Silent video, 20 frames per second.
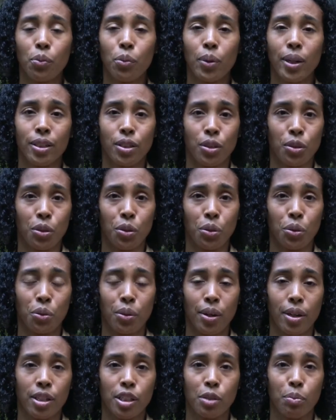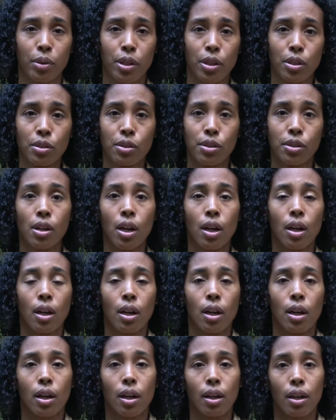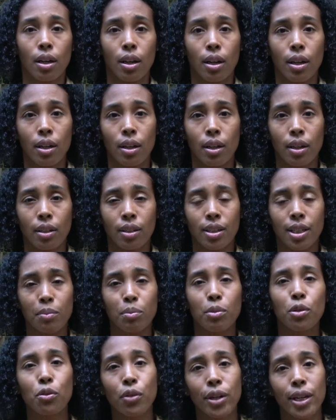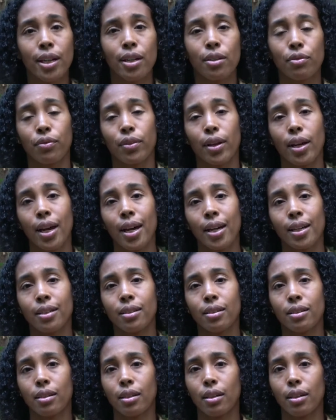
when you experience deep grief and